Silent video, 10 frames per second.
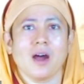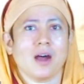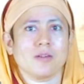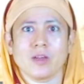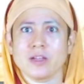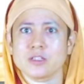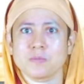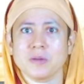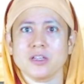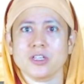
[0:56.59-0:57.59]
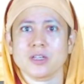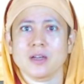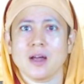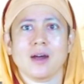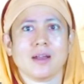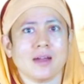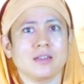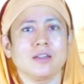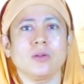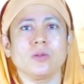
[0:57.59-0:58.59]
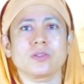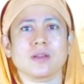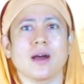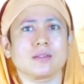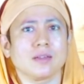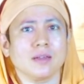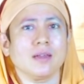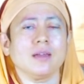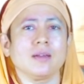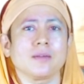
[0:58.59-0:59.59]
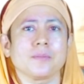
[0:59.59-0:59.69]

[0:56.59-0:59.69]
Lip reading: our very speech, our attitudes, our thinking.